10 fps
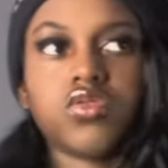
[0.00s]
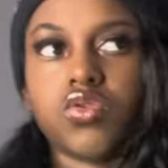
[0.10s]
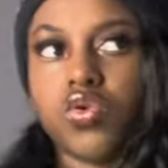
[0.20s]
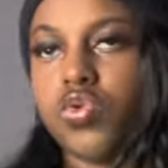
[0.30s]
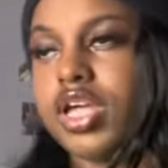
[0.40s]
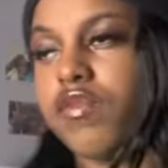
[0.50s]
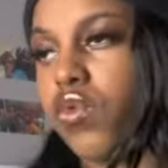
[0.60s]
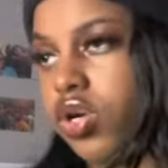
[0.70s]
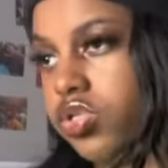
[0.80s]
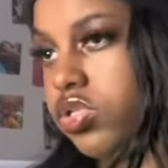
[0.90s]
who left
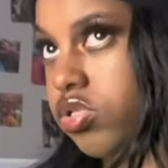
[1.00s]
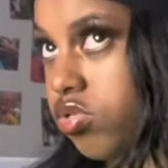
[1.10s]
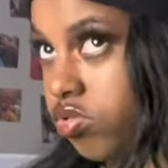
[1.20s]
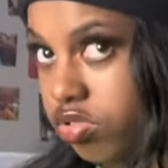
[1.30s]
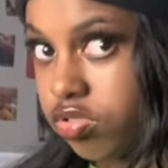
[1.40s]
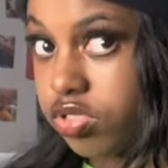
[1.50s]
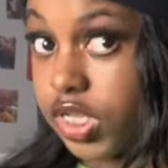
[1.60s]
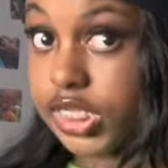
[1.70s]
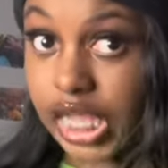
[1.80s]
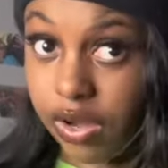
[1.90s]
worse?
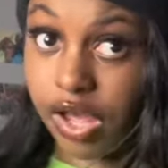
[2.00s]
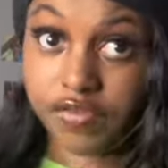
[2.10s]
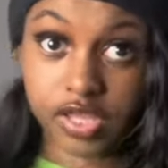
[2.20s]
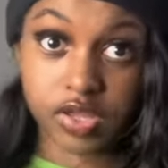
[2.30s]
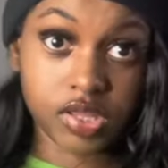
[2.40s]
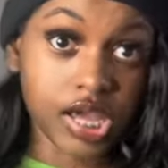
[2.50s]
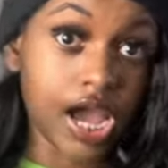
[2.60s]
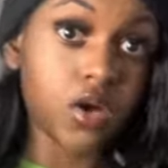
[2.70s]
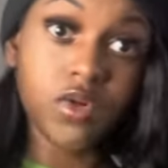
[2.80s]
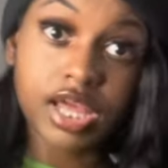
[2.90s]
That's how I feel.
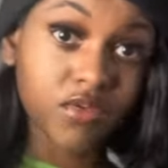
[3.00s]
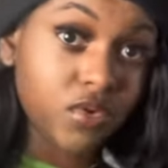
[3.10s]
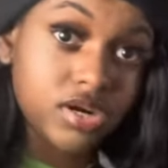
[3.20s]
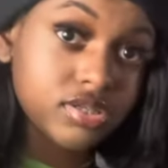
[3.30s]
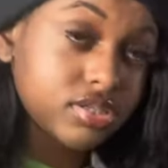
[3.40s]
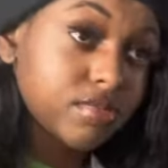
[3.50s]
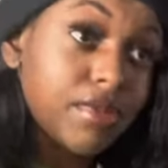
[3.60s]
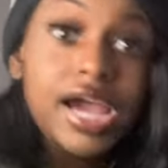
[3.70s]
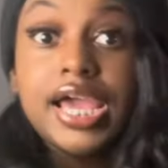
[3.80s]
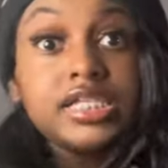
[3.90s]
Who left worse?
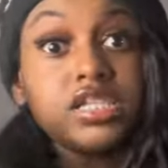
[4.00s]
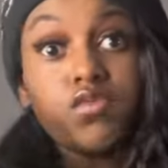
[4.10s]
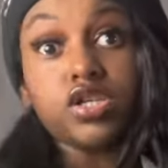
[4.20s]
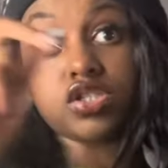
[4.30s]
My ass left with a